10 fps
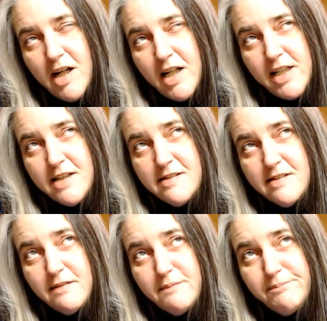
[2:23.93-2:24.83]
got
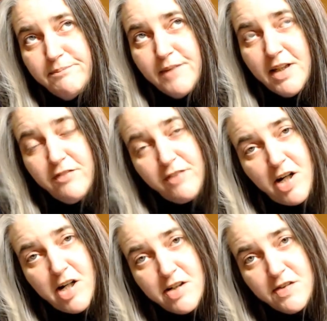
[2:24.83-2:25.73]
some gift
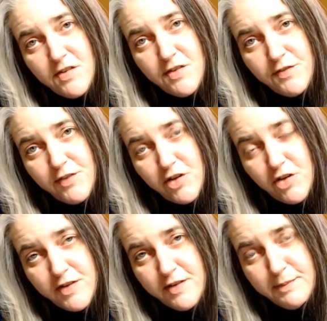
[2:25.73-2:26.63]
cards for
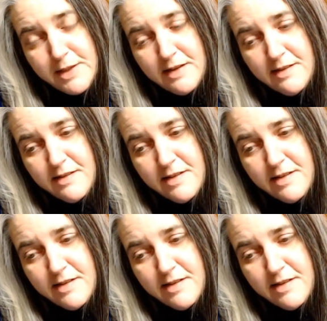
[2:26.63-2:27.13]
Christmas